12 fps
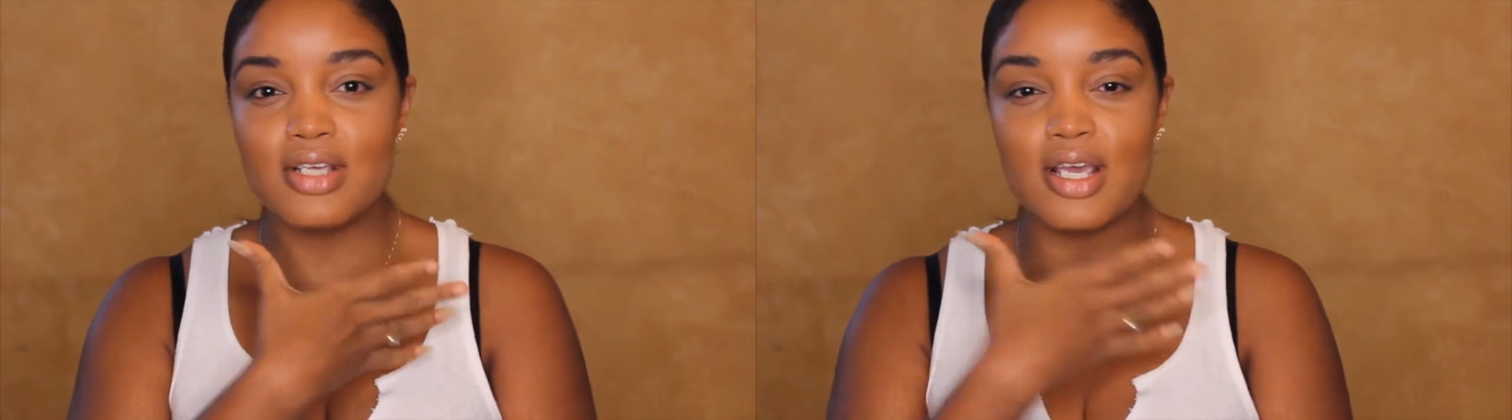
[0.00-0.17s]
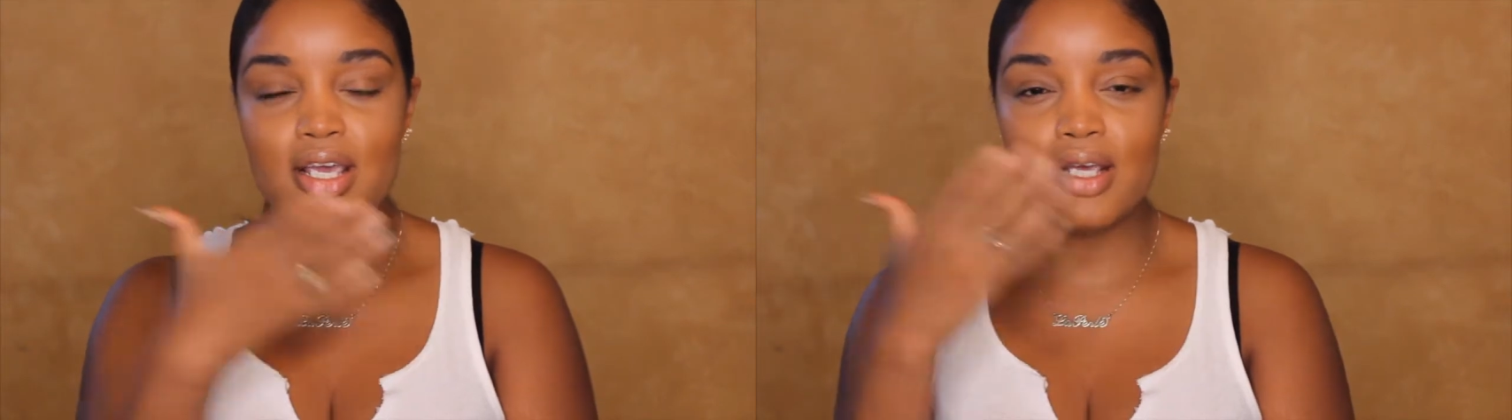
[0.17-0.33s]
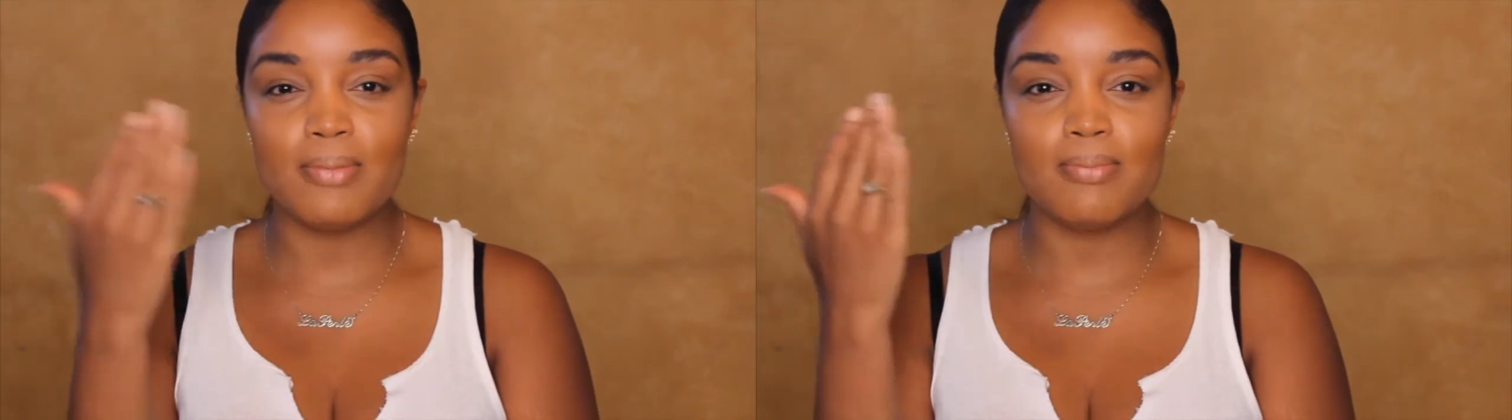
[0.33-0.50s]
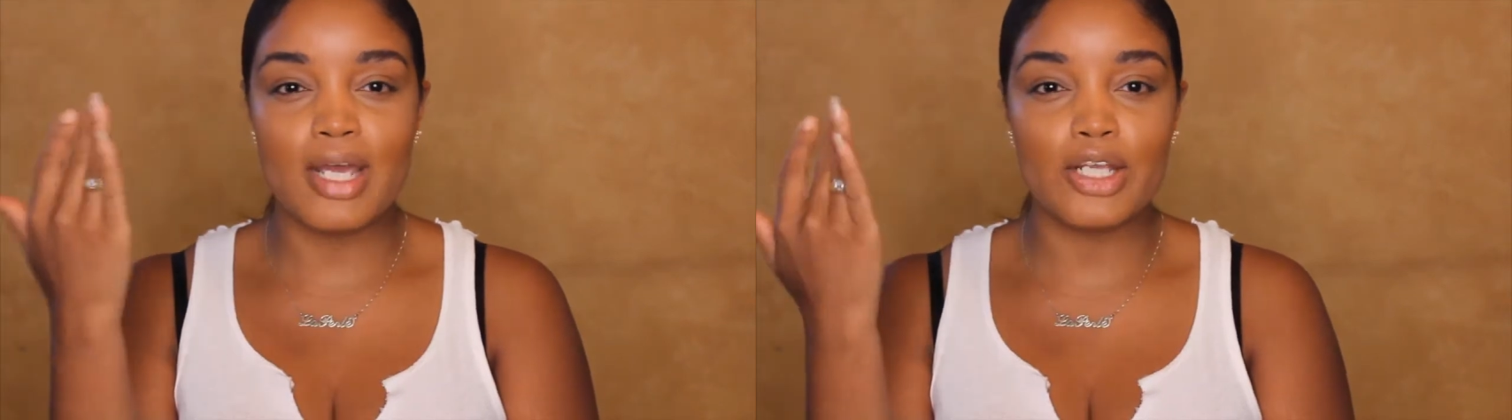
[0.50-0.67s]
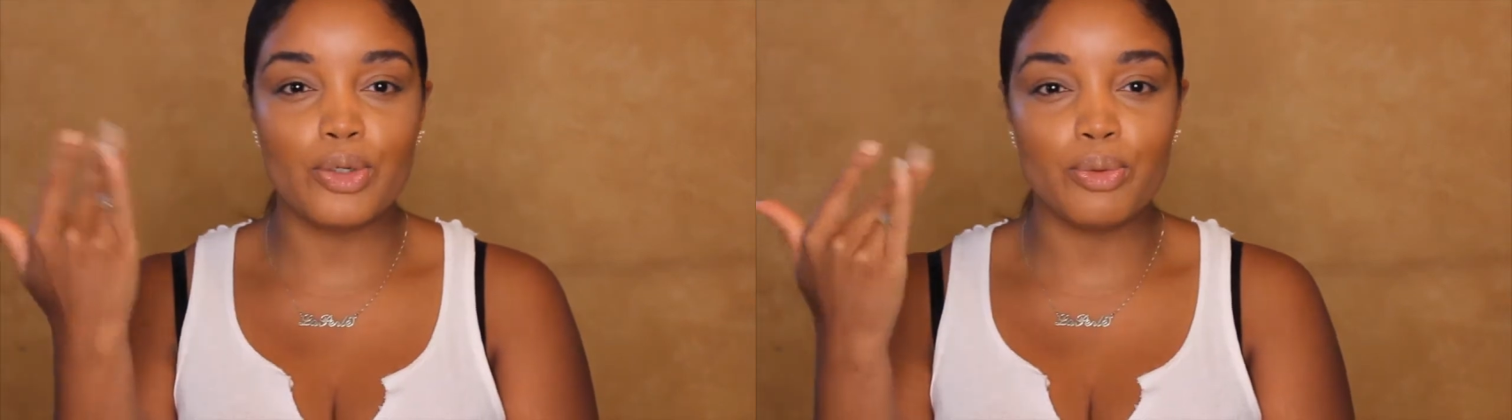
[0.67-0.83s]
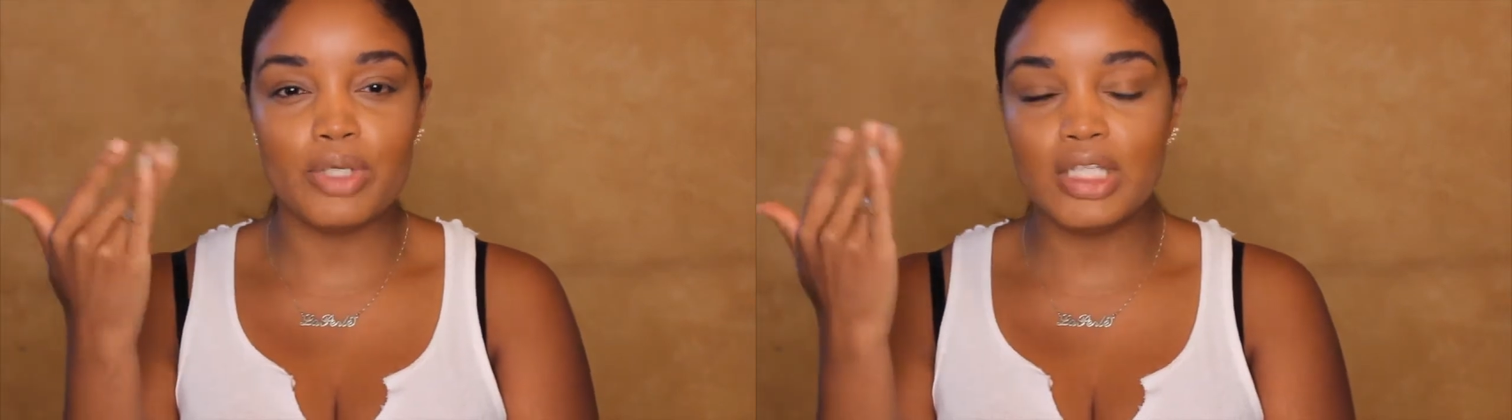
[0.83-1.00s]
and my
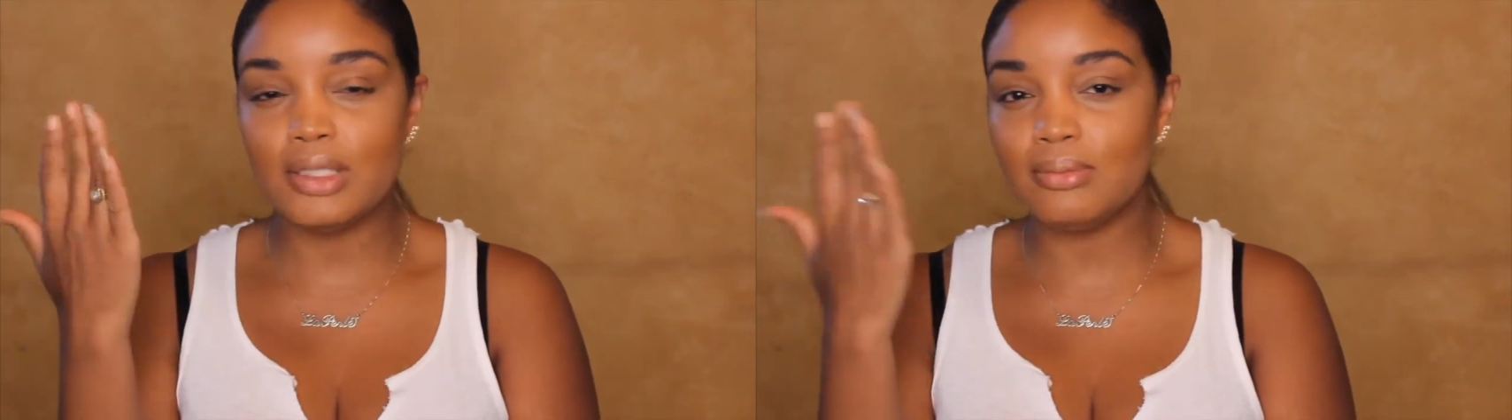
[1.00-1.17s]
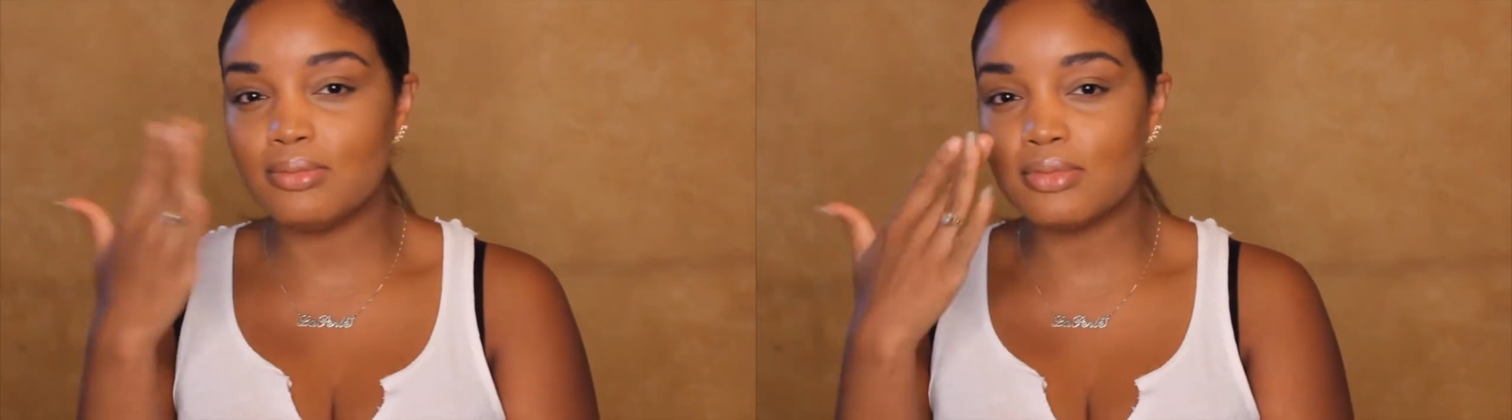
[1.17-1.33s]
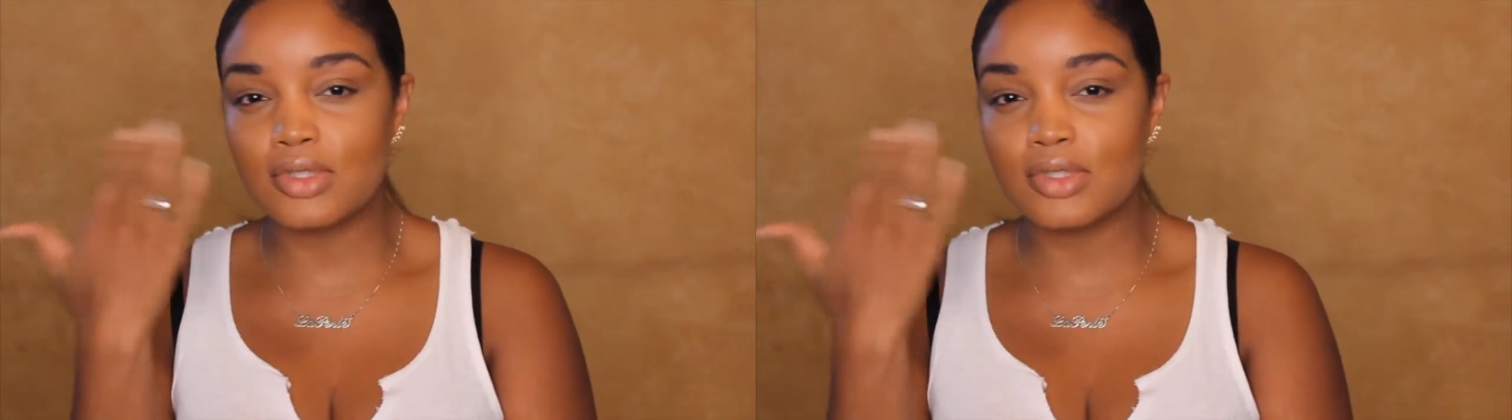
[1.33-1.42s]
cream